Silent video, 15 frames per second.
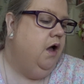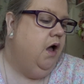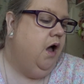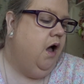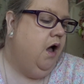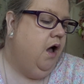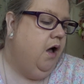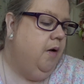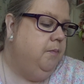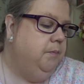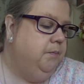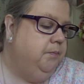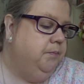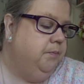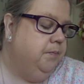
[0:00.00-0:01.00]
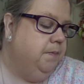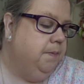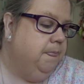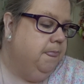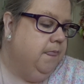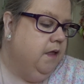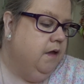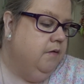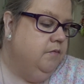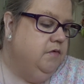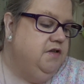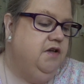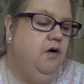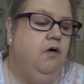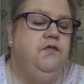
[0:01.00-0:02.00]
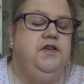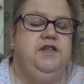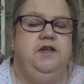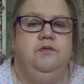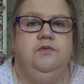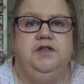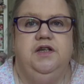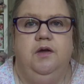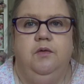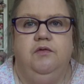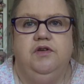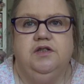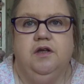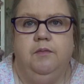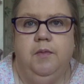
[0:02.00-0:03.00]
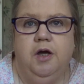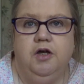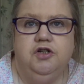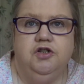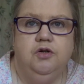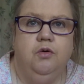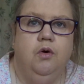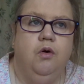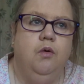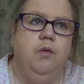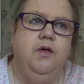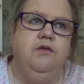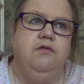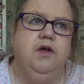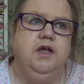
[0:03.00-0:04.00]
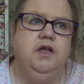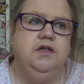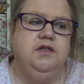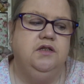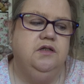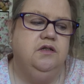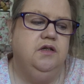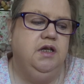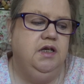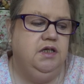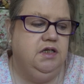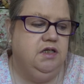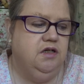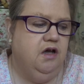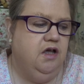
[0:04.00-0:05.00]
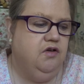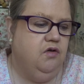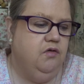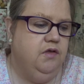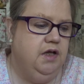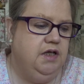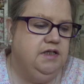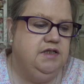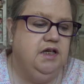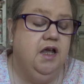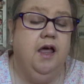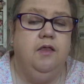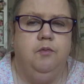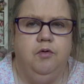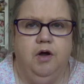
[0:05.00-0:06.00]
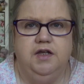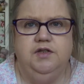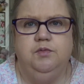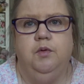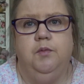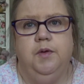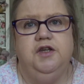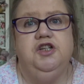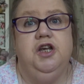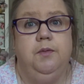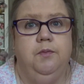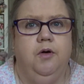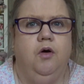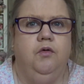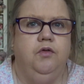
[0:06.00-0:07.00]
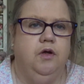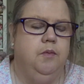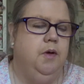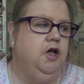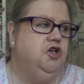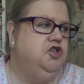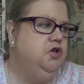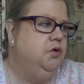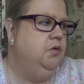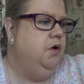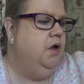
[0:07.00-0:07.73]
So obviously it will say whether it's commercial or whether it's indie dyed on the listing, and the price will be cheaper on the commercial.